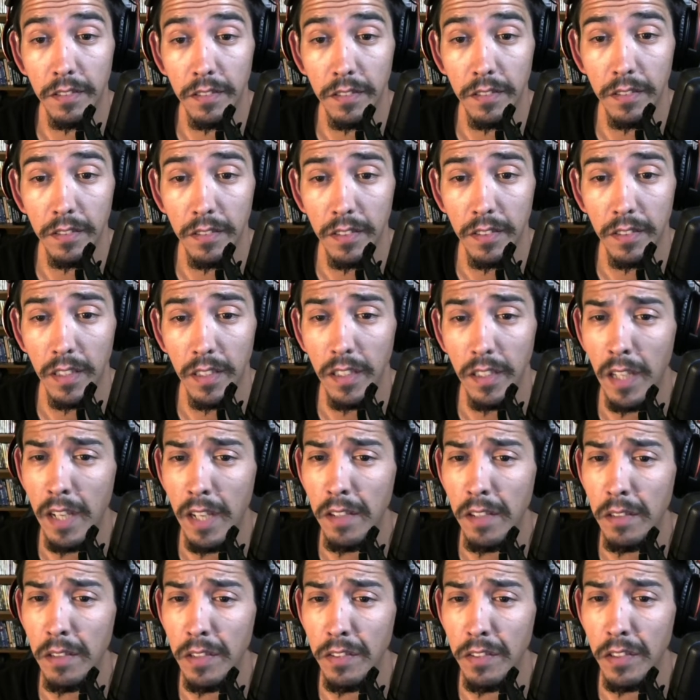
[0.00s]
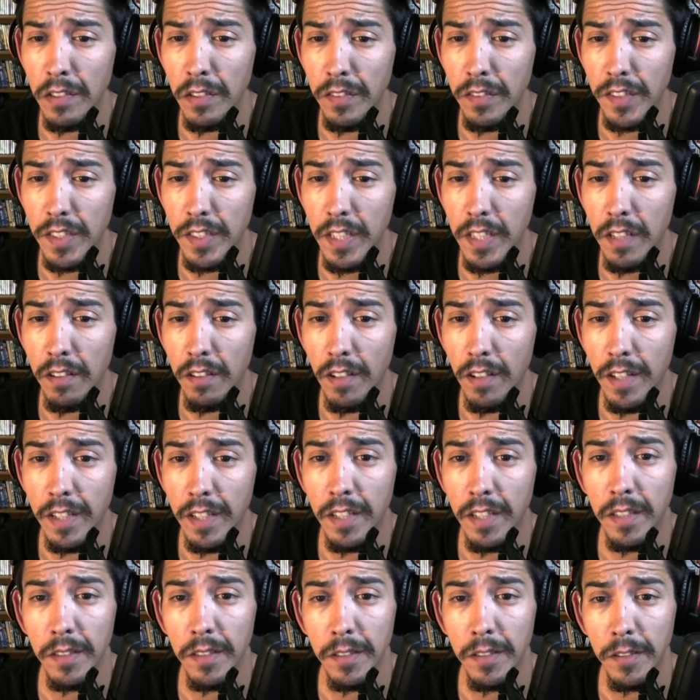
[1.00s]
hell, oh, I don't even know if it's out right
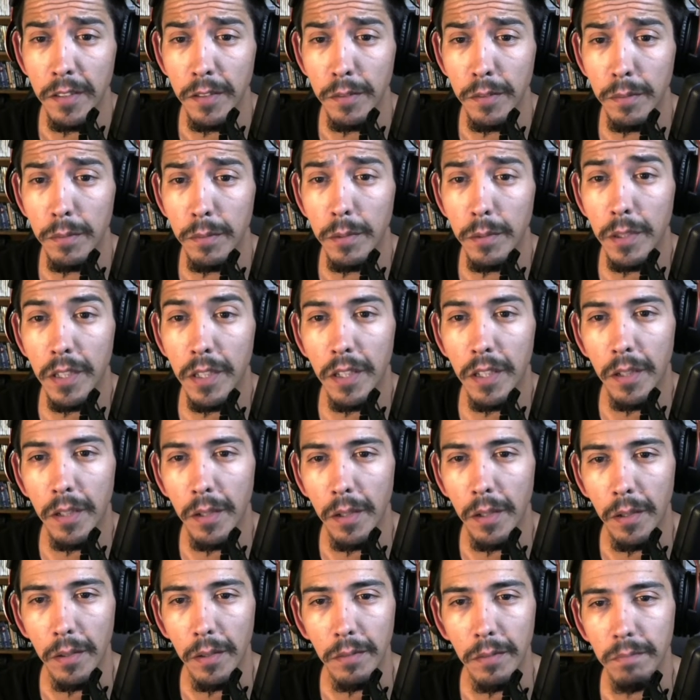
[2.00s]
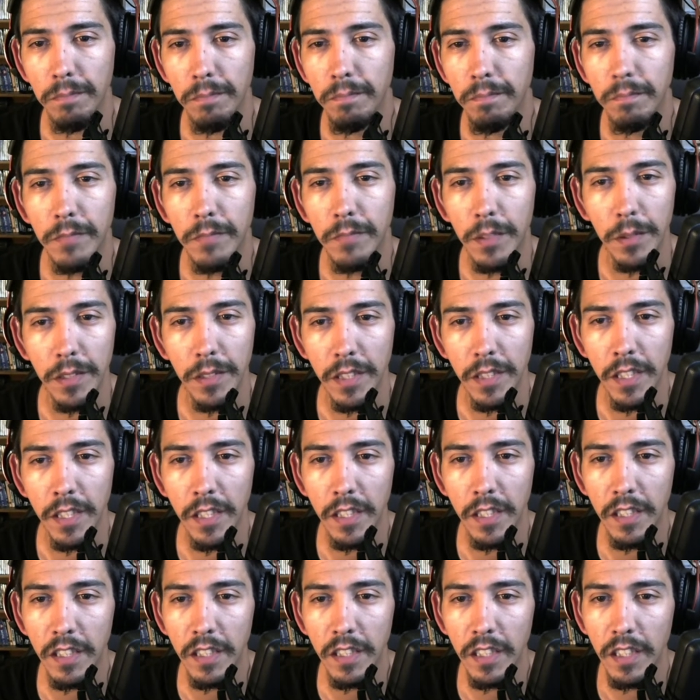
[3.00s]
now though. Why no, no, no, no, it's not.
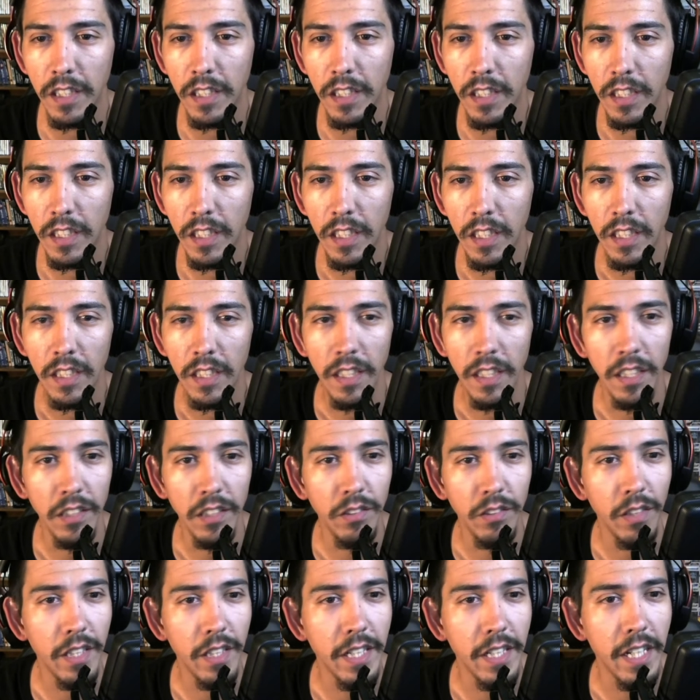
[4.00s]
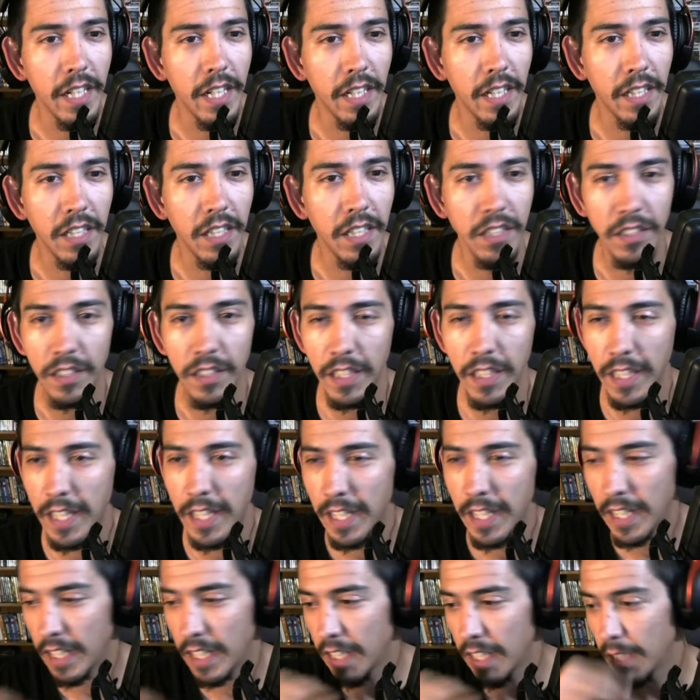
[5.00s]
That's right, yeah, because they
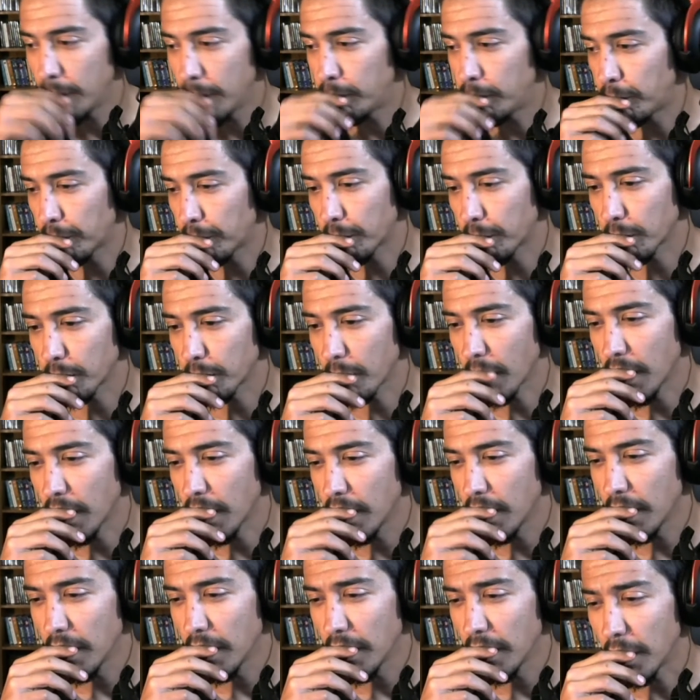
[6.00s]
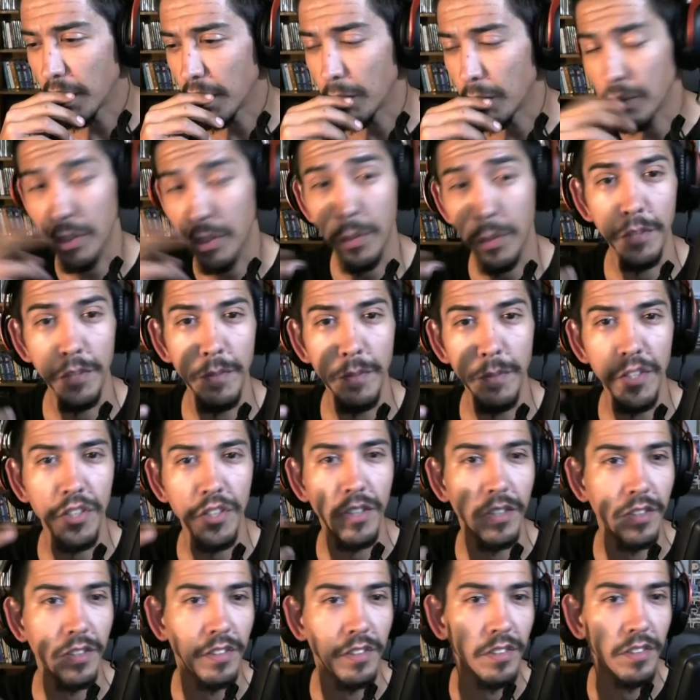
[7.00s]
uh, they were showing the
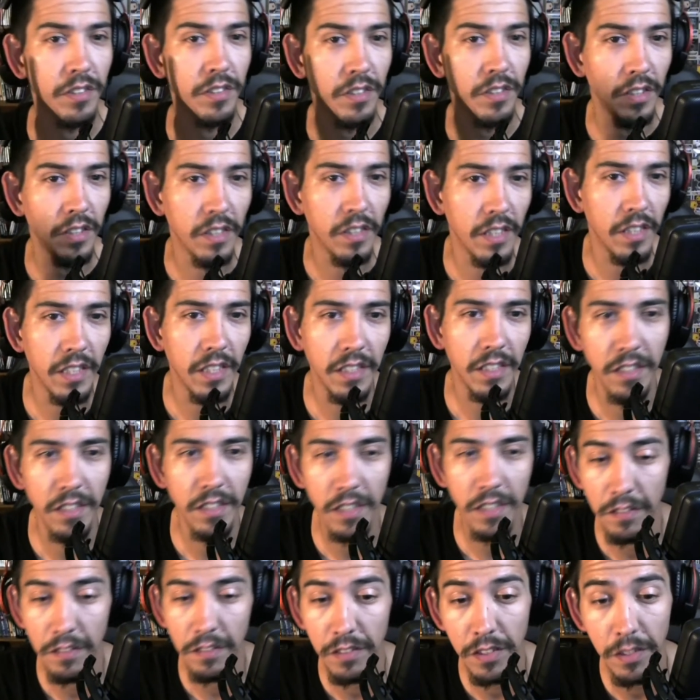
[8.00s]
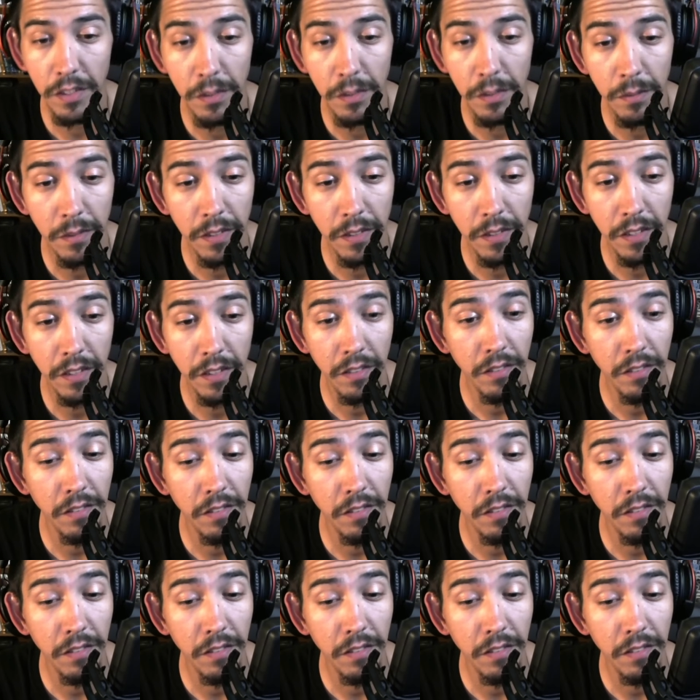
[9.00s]
missions and all that stuff. So. You hmm. know.